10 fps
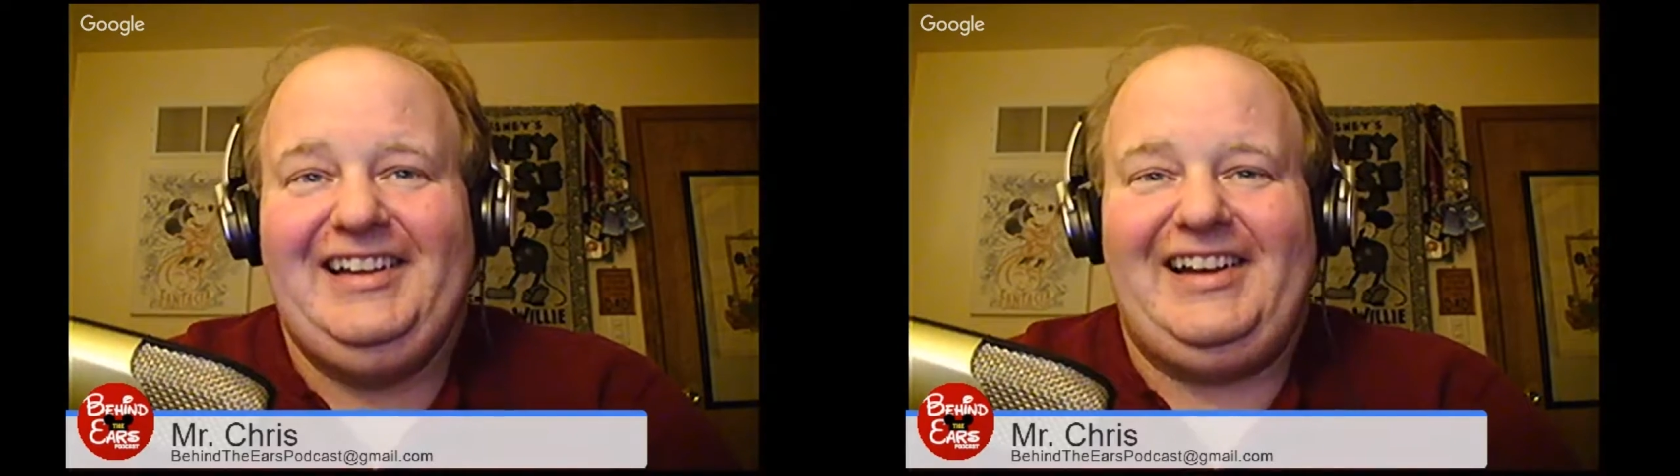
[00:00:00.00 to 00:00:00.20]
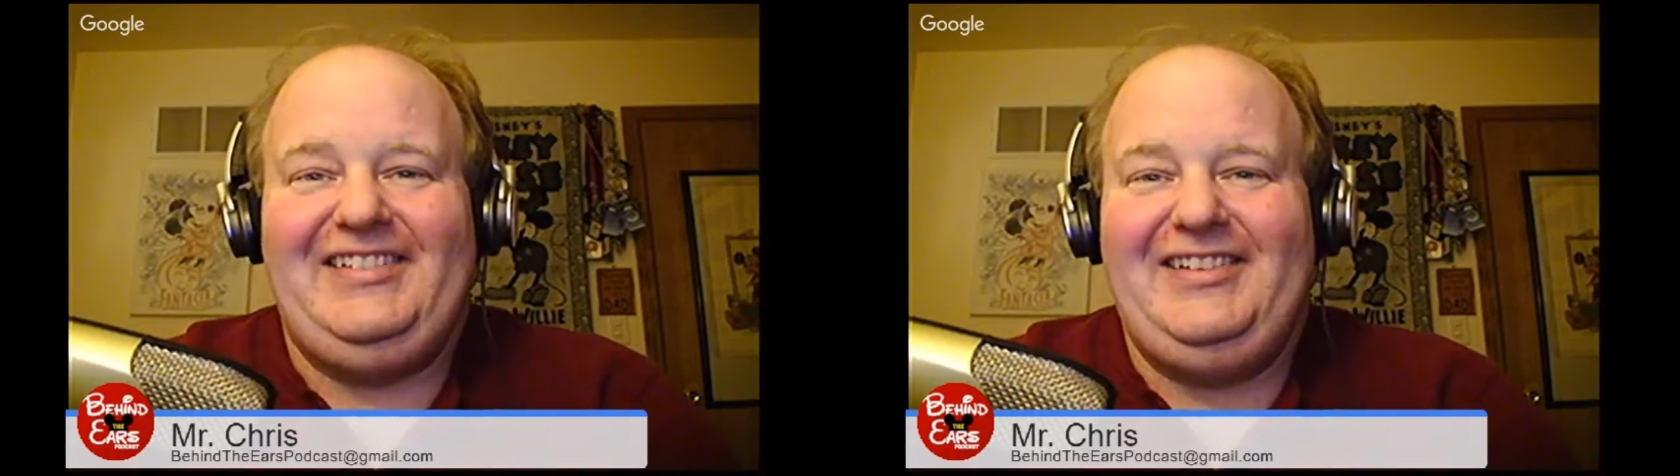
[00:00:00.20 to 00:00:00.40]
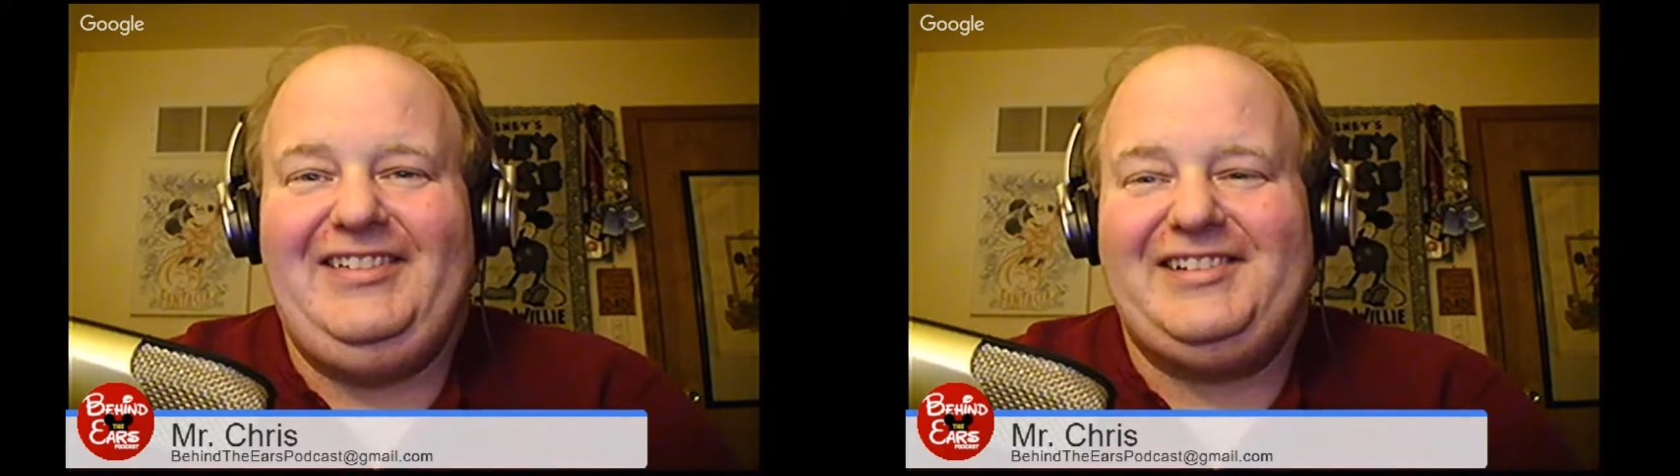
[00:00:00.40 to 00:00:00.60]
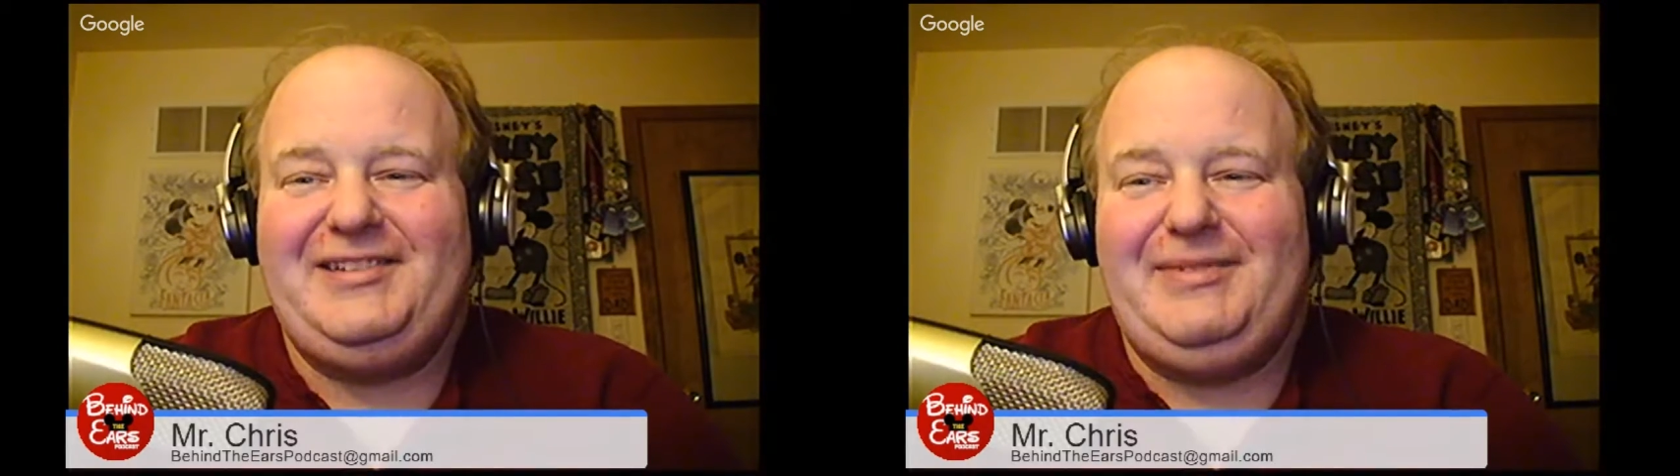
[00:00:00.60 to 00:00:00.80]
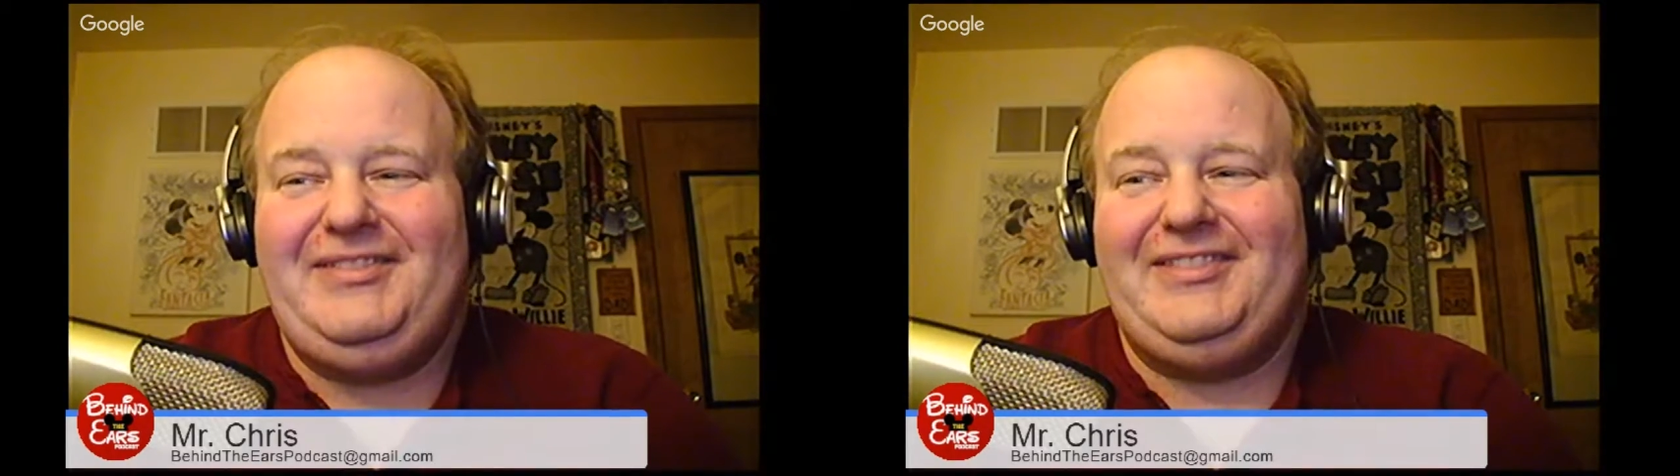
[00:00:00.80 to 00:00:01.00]
I mean, that would
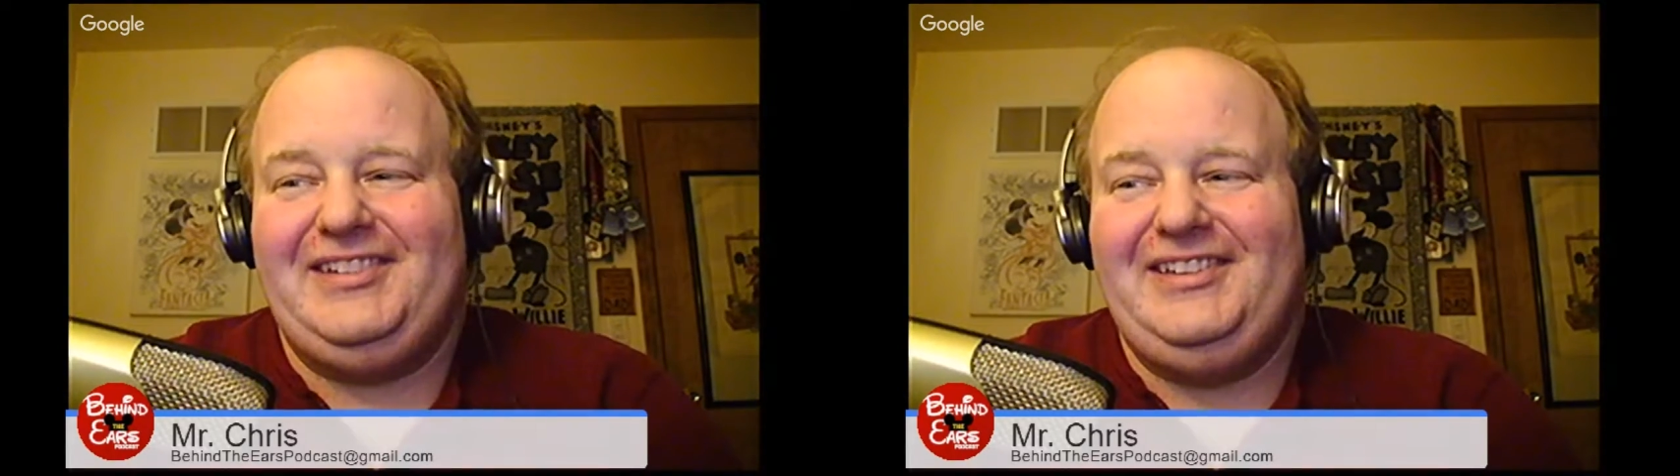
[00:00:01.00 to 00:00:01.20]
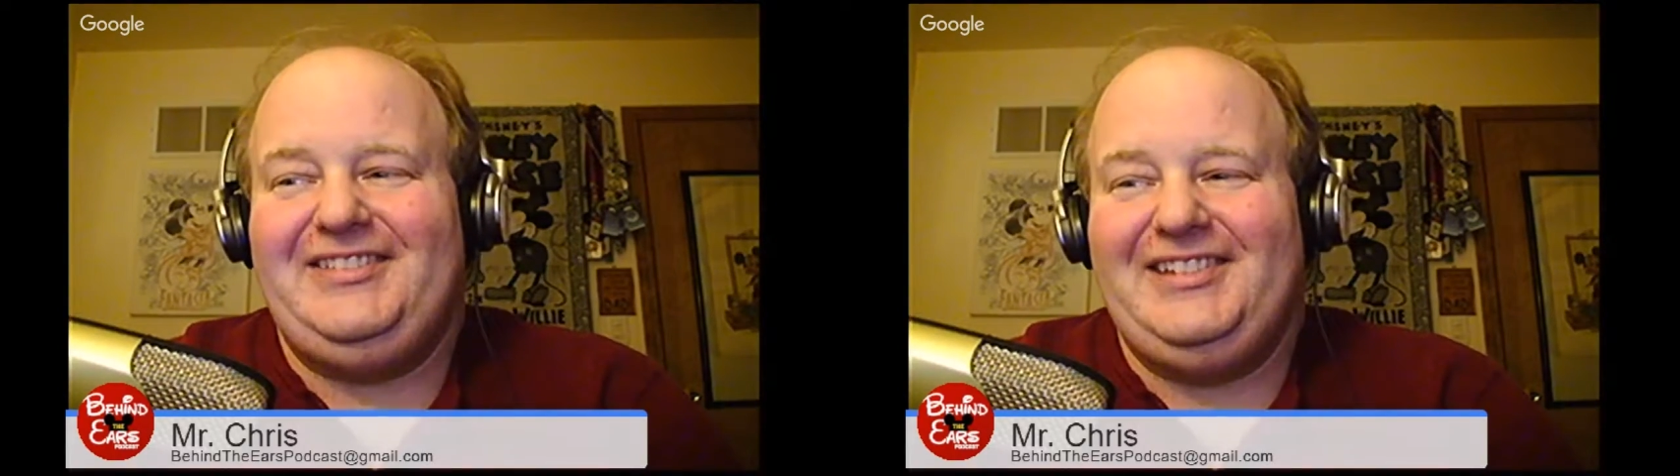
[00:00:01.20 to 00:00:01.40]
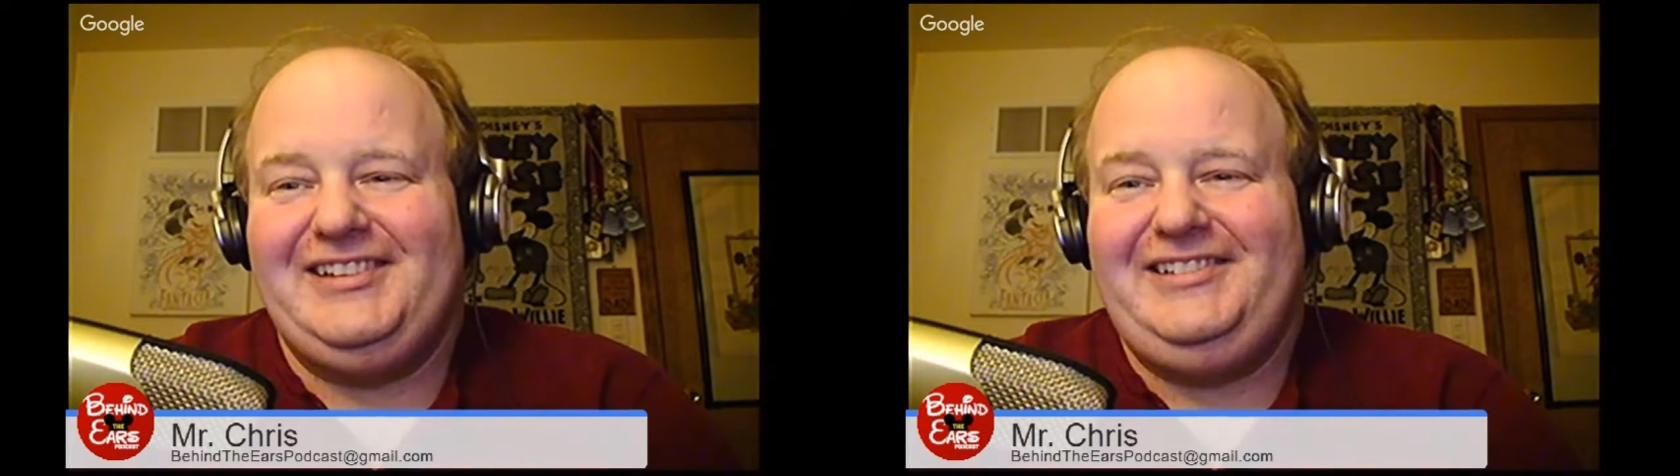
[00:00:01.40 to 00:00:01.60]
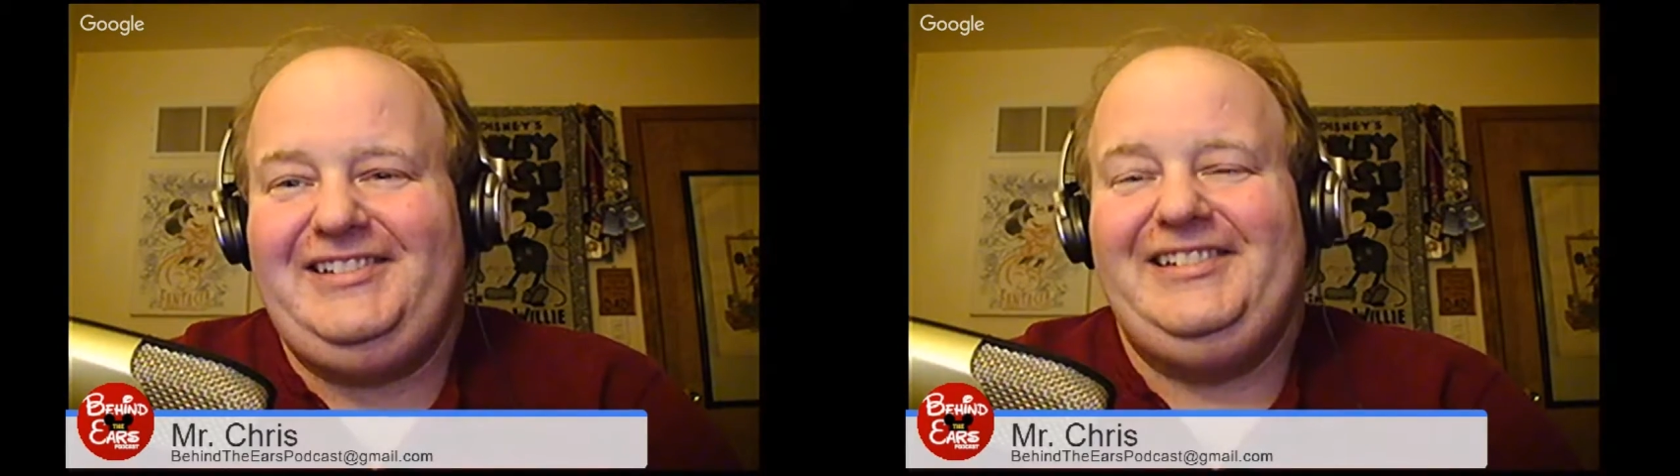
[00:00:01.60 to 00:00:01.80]
actually be really, really cool.